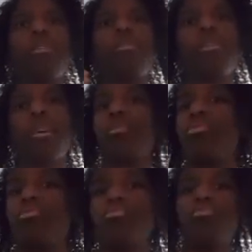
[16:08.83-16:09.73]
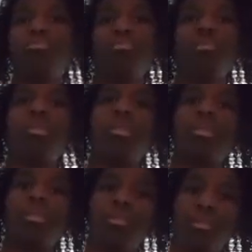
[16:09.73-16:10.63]
and things you
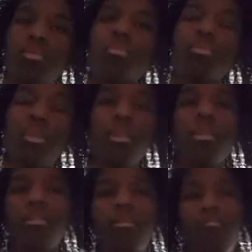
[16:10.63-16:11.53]
you could